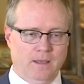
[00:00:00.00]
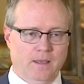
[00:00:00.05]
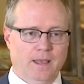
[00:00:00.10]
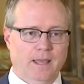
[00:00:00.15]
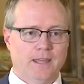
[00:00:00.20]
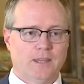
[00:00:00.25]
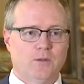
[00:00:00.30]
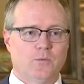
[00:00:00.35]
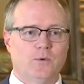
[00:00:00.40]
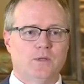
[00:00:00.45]

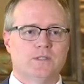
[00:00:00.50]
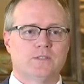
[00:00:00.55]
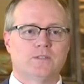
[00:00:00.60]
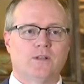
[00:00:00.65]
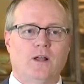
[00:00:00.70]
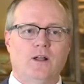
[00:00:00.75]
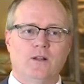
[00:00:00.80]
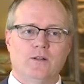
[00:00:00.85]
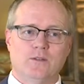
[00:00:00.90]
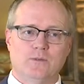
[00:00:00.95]
And the
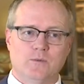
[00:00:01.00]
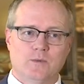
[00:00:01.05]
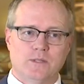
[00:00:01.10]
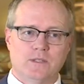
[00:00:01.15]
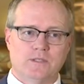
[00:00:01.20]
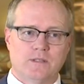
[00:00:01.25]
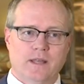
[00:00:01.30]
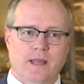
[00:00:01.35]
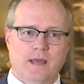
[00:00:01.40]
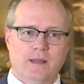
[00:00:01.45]
result
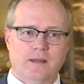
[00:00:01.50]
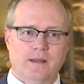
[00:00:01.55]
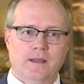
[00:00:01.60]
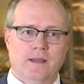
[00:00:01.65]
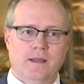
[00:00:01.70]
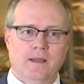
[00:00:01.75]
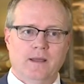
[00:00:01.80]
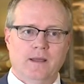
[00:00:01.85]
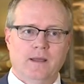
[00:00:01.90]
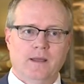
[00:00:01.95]
was that
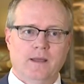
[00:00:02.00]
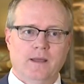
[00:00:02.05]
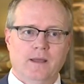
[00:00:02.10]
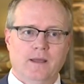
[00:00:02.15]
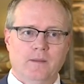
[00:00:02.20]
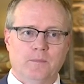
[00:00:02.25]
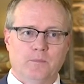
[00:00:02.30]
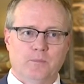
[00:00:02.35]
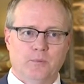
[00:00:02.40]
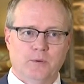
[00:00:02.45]

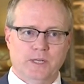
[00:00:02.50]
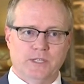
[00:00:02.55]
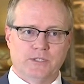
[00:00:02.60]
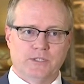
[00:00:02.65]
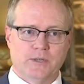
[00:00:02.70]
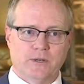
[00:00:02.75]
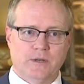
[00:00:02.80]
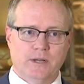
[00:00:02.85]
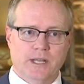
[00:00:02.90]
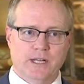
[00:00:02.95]

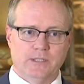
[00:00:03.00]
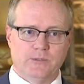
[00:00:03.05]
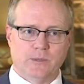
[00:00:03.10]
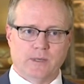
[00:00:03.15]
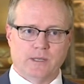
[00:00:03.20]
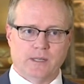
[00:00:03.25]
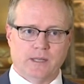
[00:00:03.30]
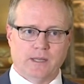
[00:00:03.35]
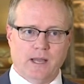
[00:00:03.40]
preacher Hendrik de